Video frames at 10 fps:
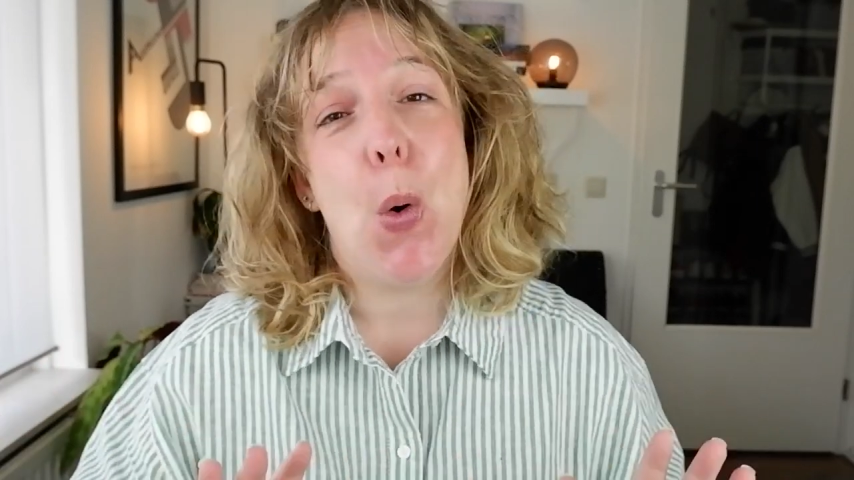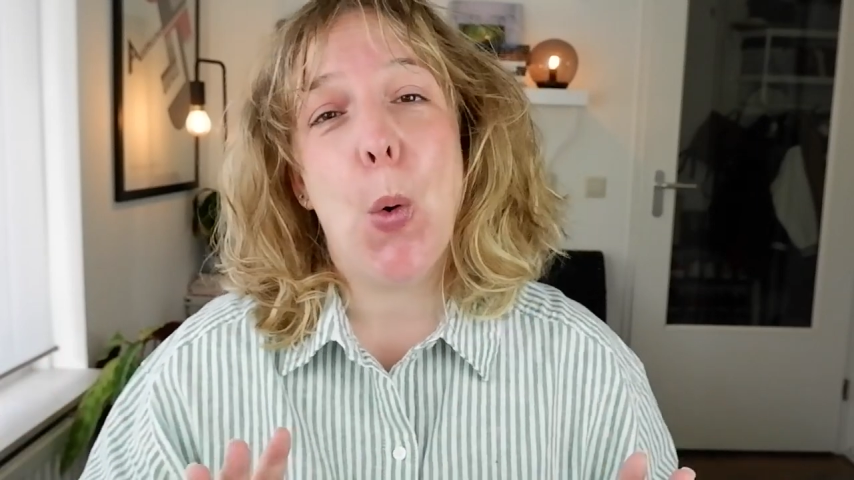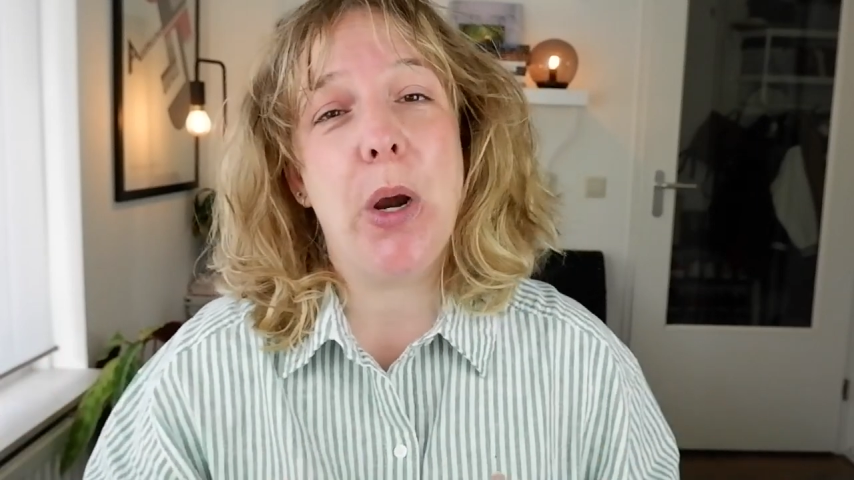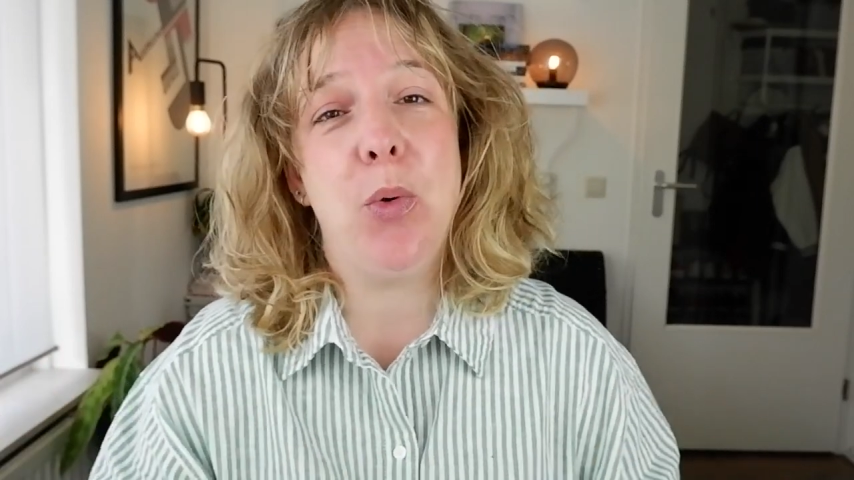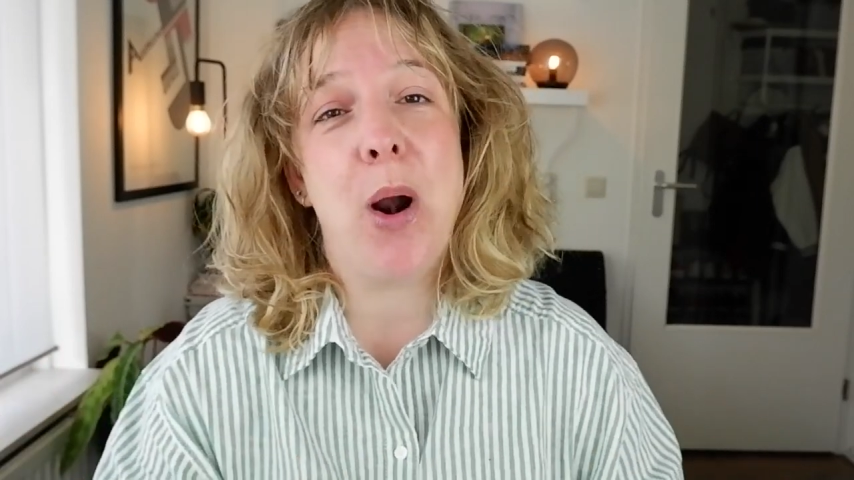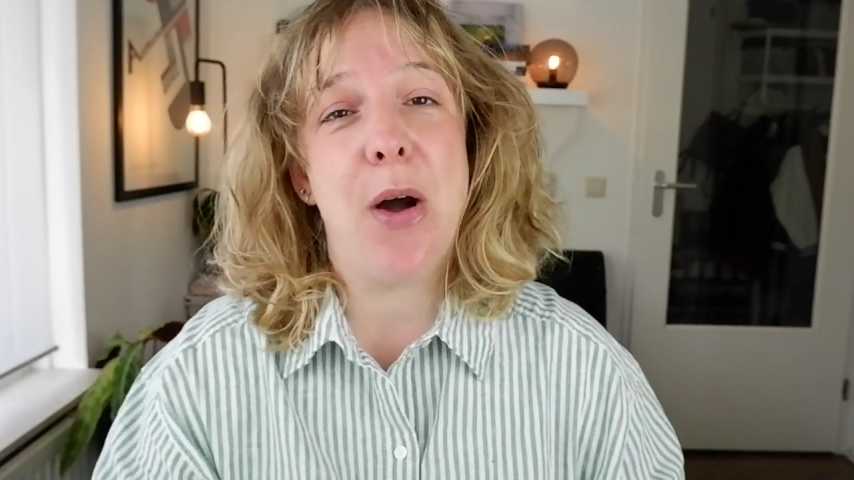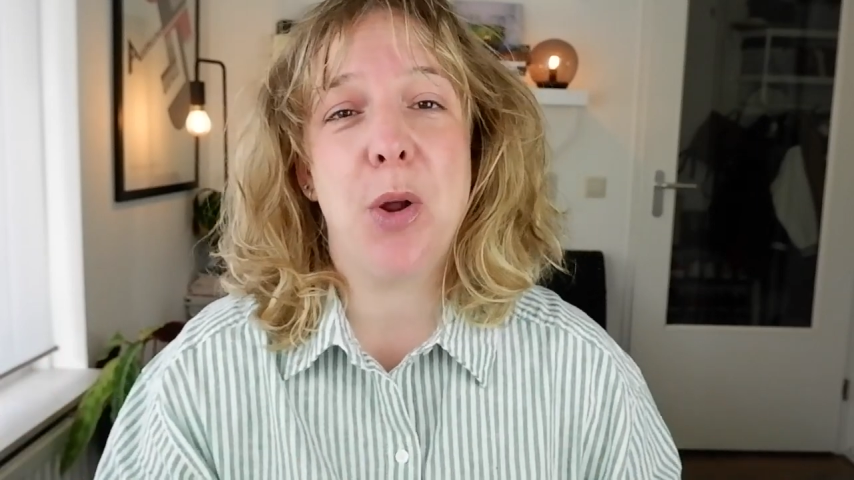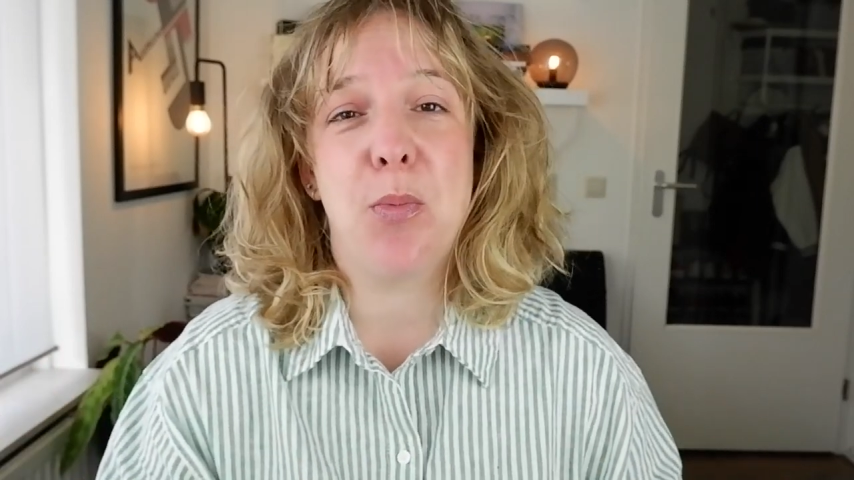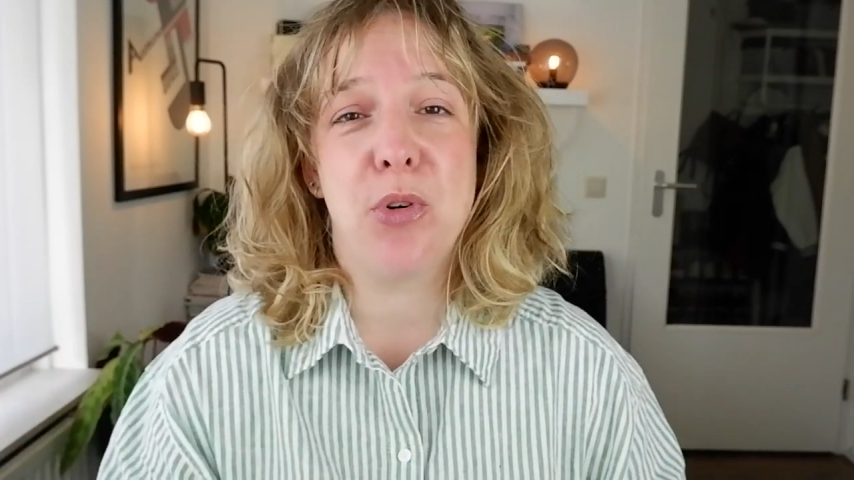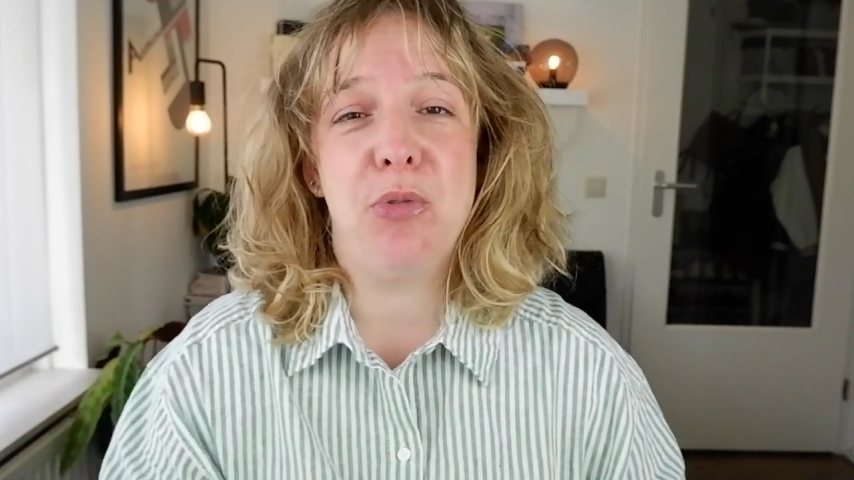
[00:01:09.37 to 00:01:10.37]
or in
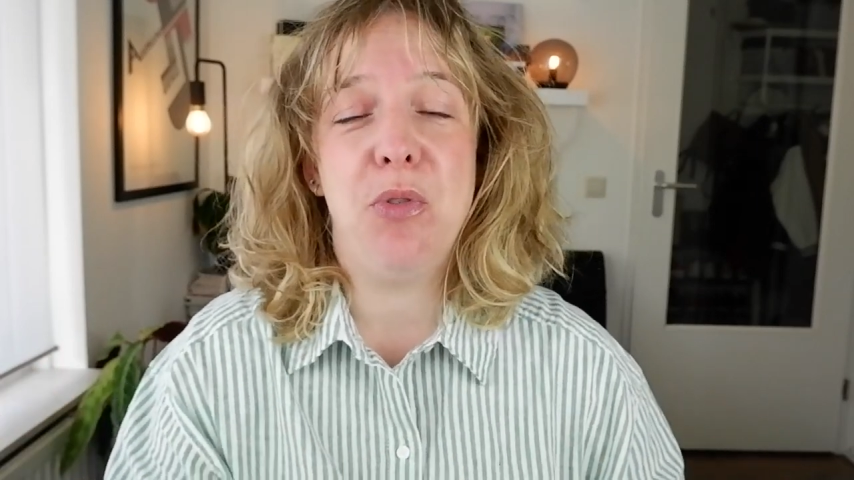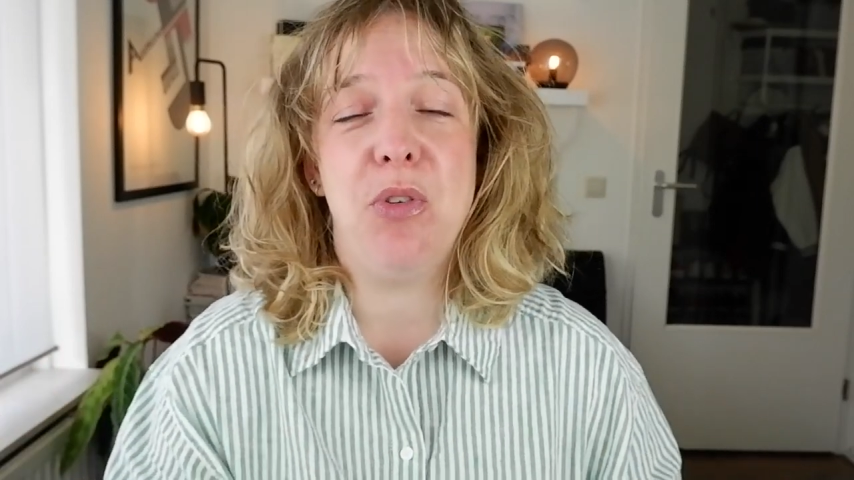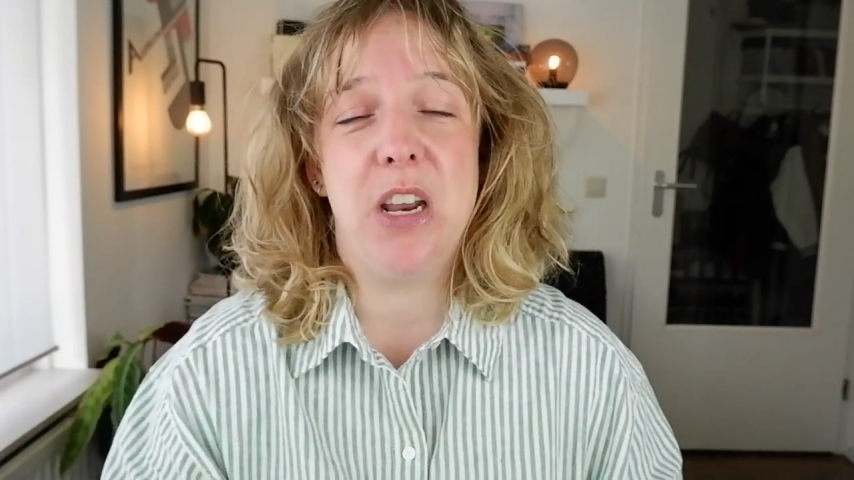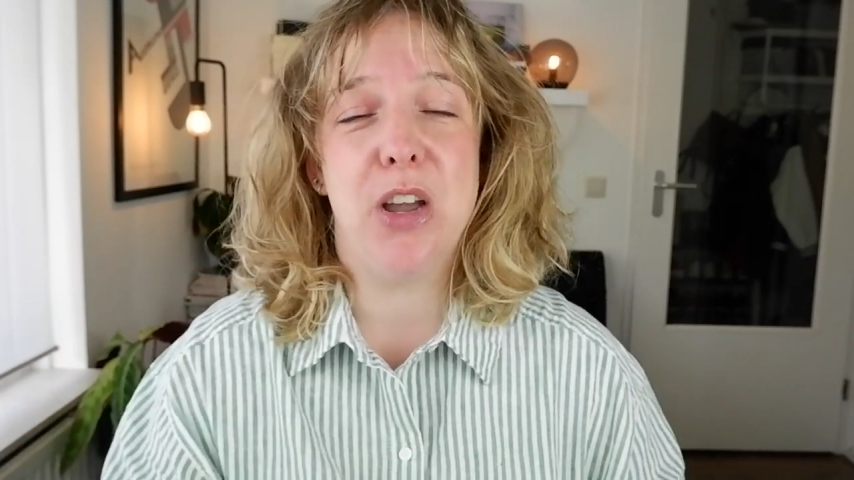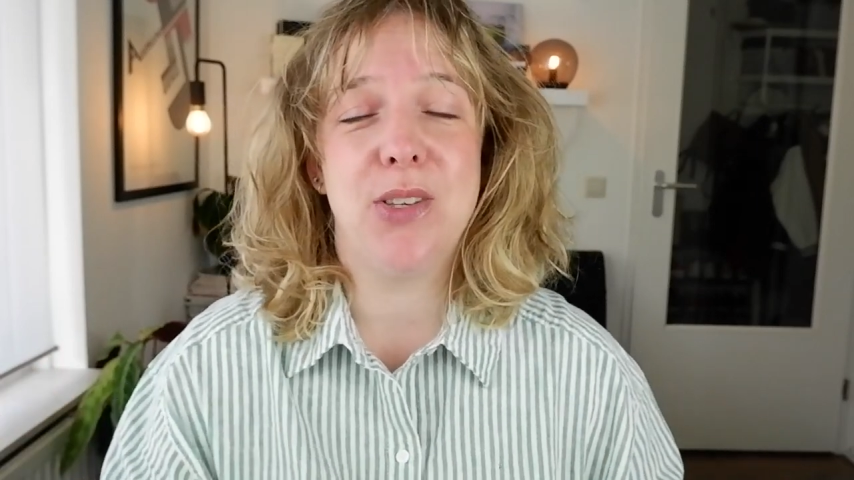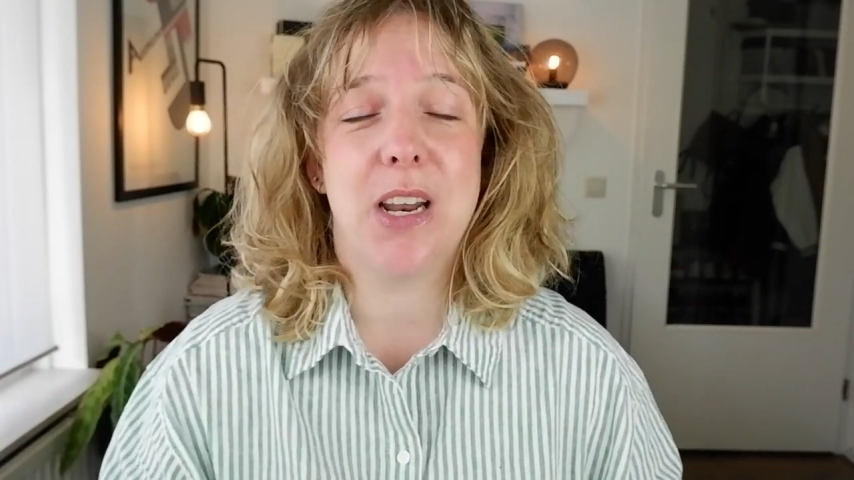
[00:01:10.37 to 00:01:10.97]
roundup review videos